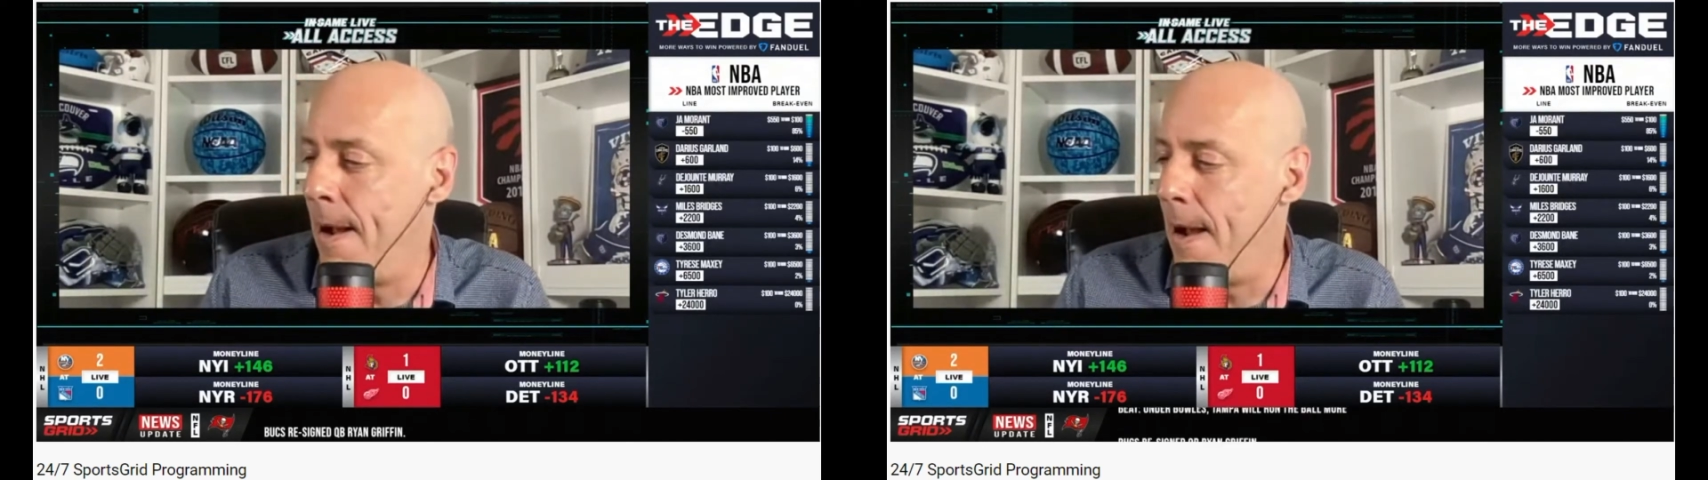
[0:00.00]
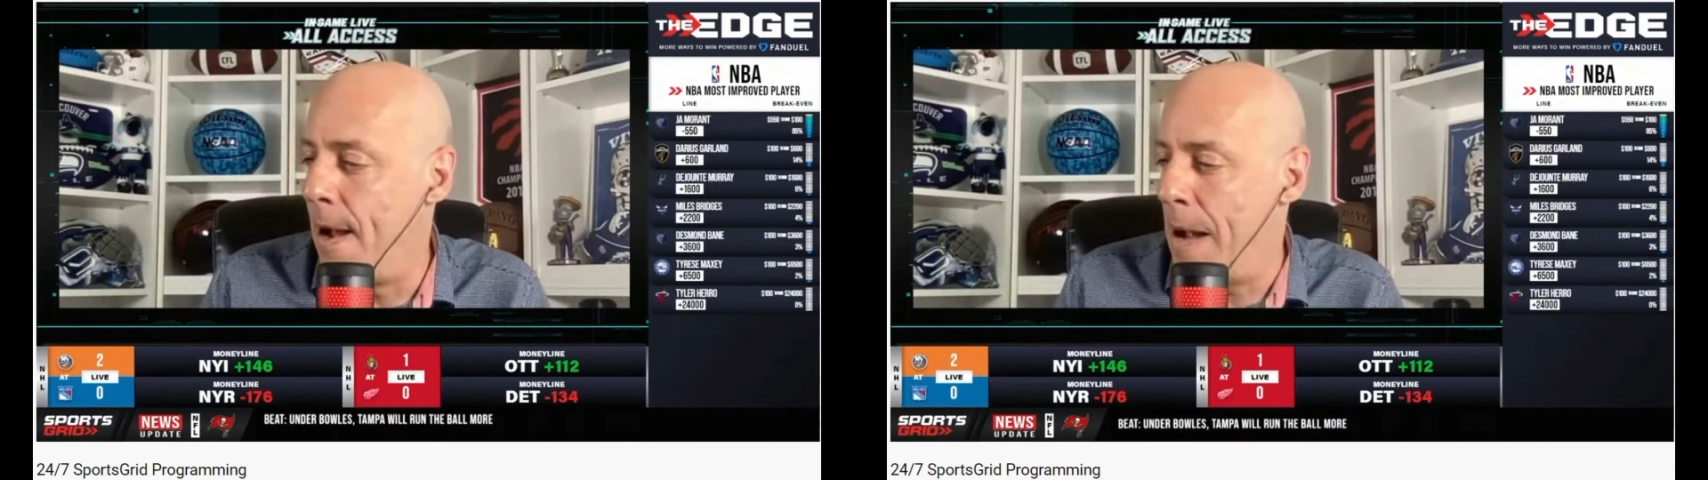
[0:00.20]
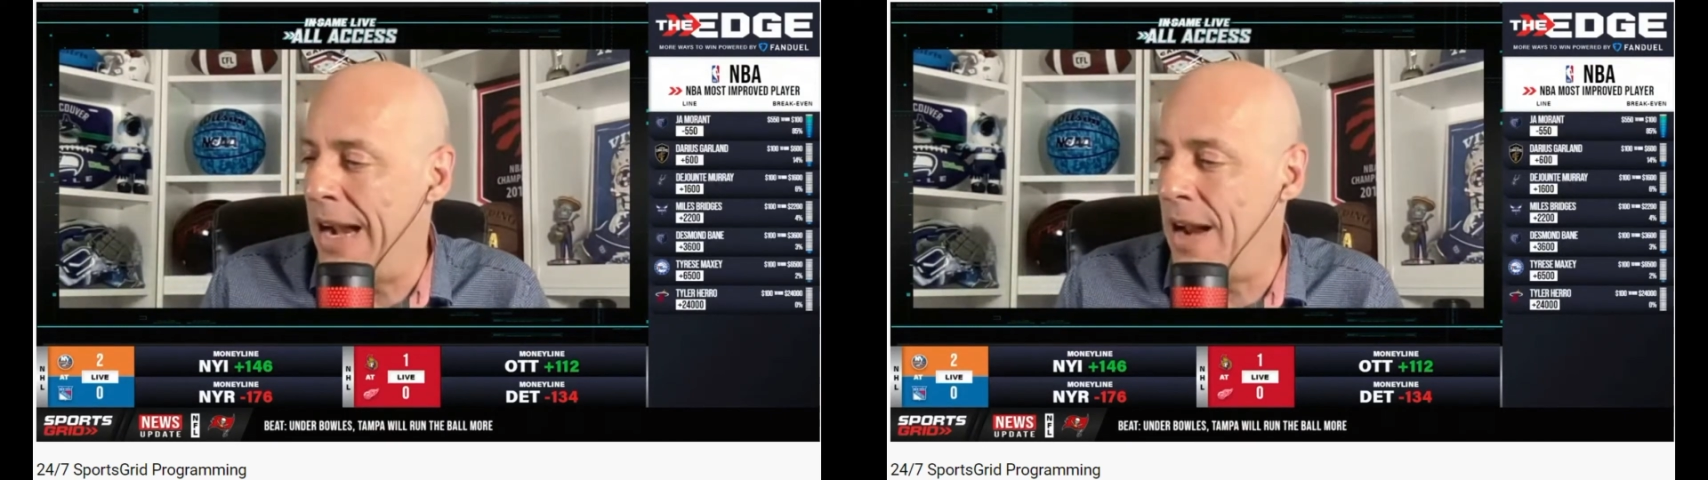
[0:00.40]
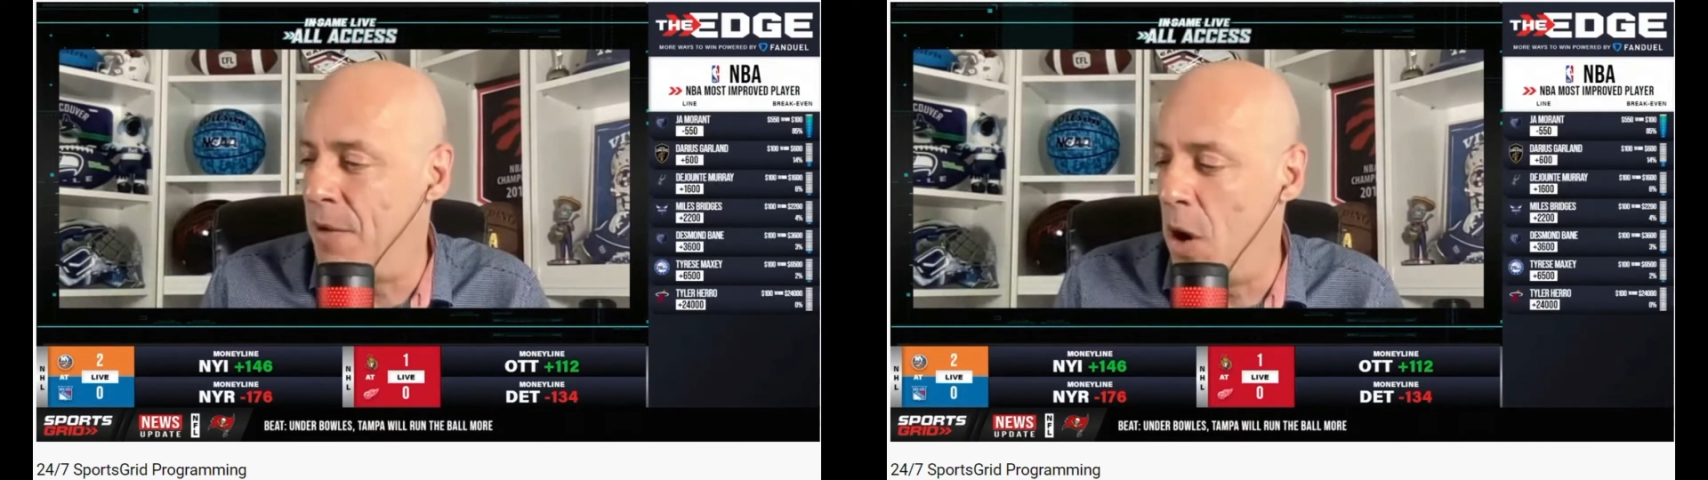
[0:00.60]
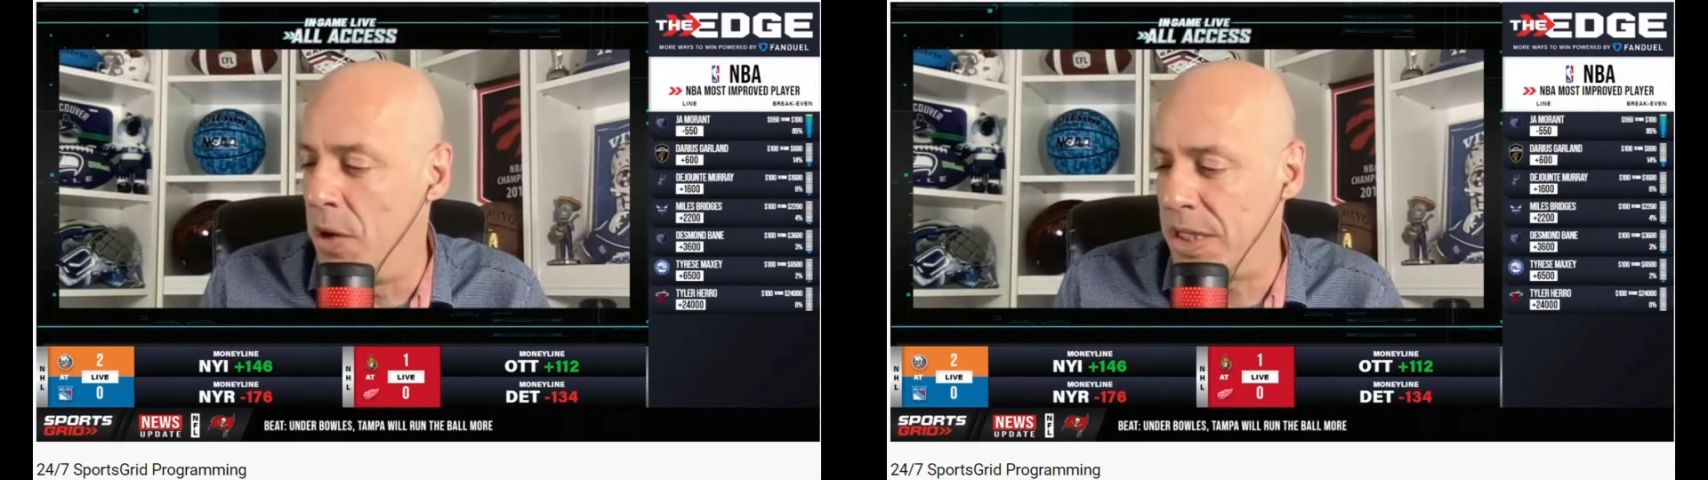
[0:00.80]

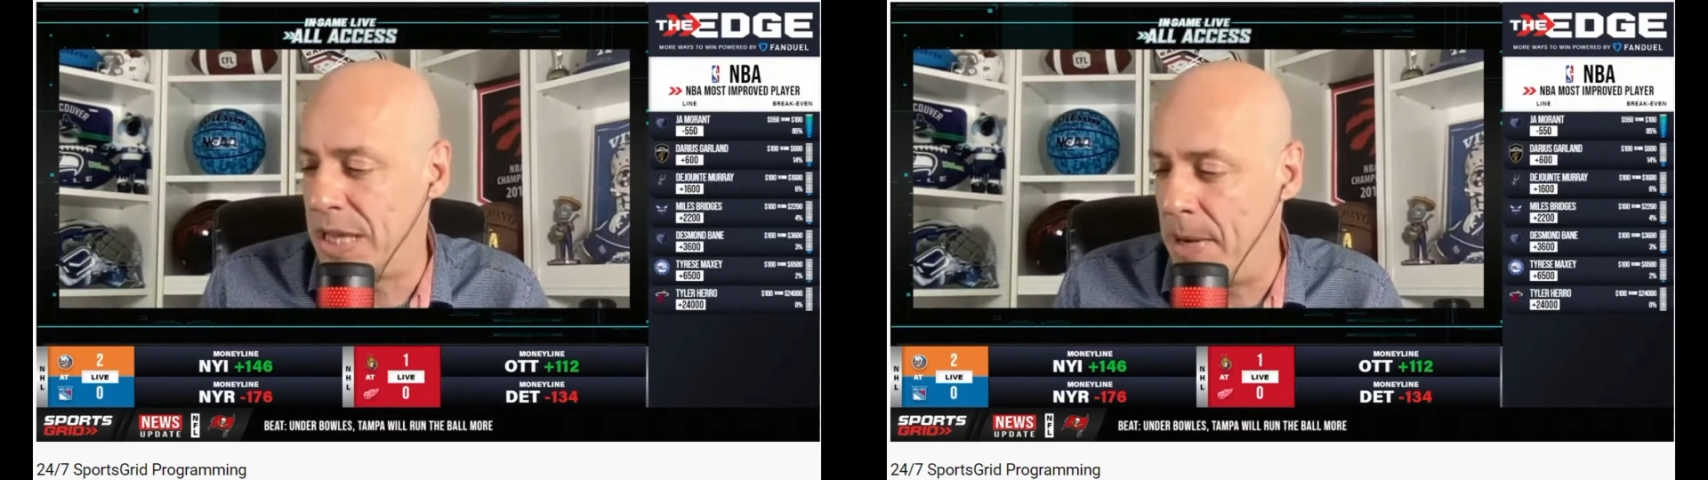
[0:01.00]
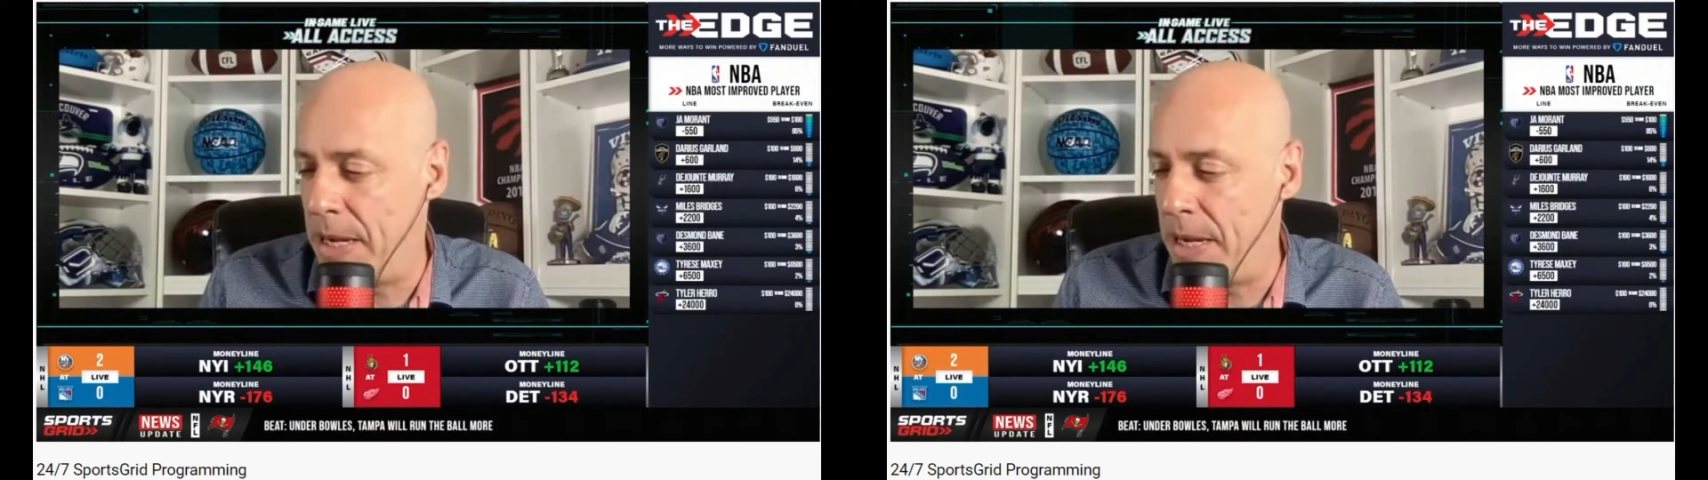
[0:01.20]
And I've noticed,